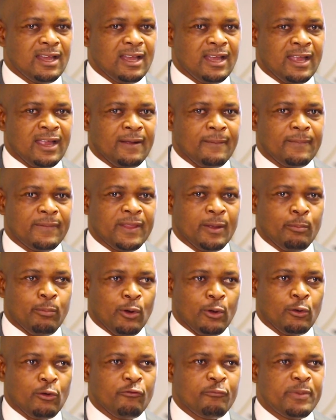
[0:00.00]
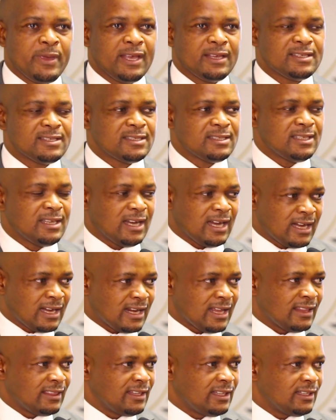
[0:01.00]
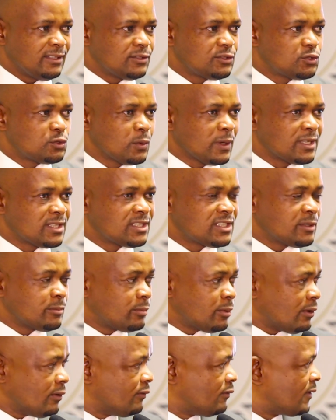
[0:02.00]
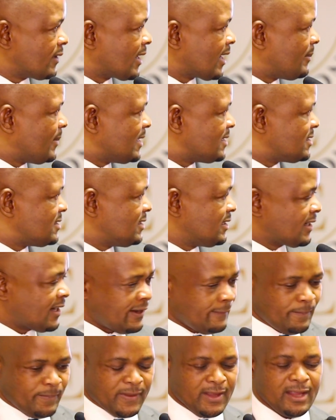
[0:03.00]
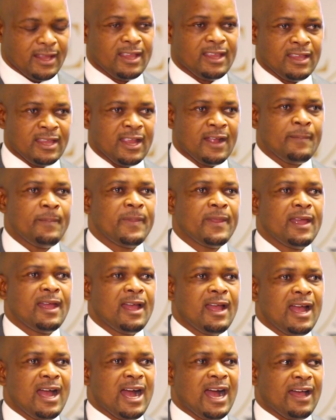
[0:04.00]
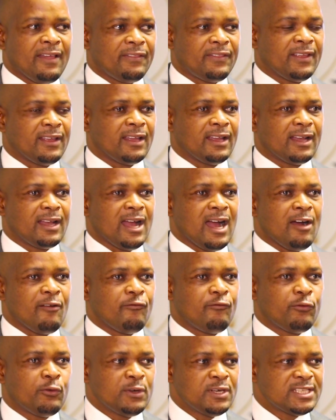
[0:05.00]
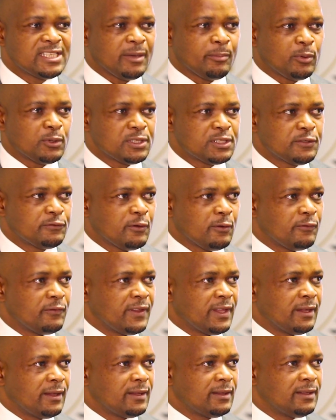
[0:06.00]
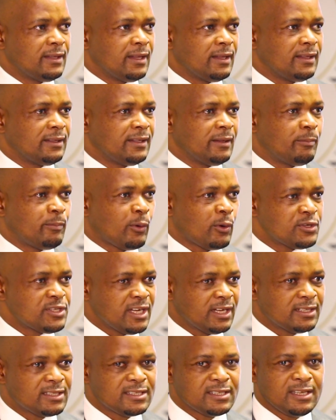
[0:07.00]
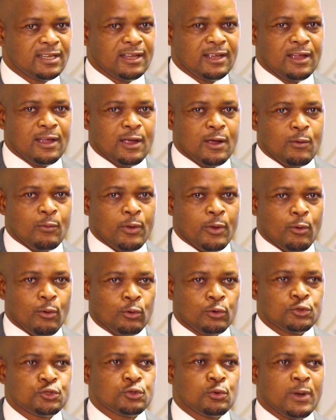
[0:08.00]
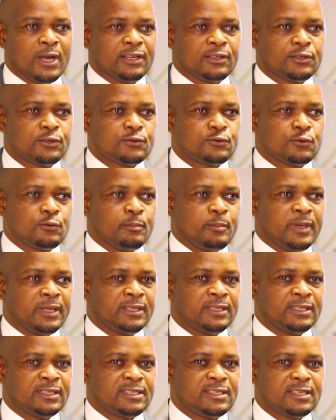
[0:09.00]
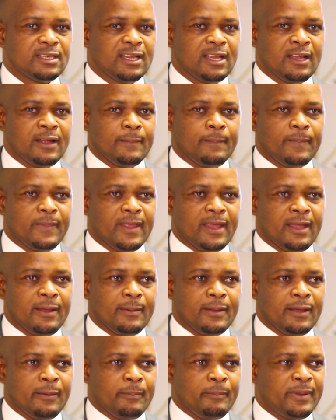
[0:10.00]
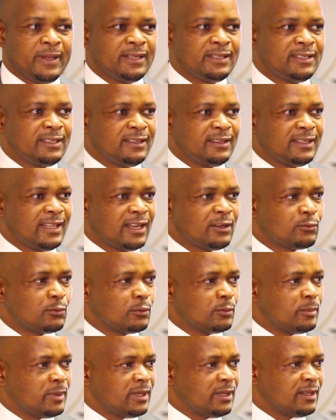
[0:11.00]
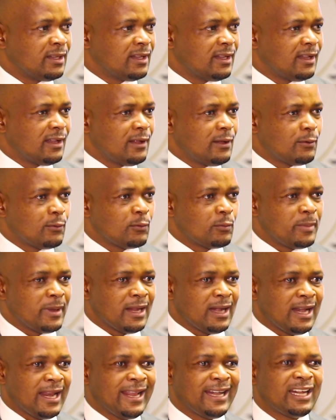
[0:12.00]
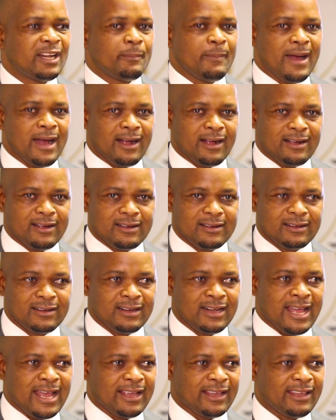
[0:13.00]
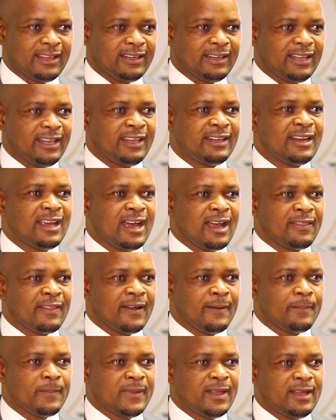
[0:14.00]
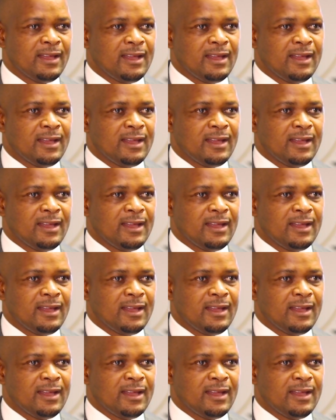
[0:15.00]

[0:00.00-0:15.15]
The board of BSE, under the stewardship of MASIRE here, I think are fully supportive of the project. We also want to build a building that will be a landmark like in any other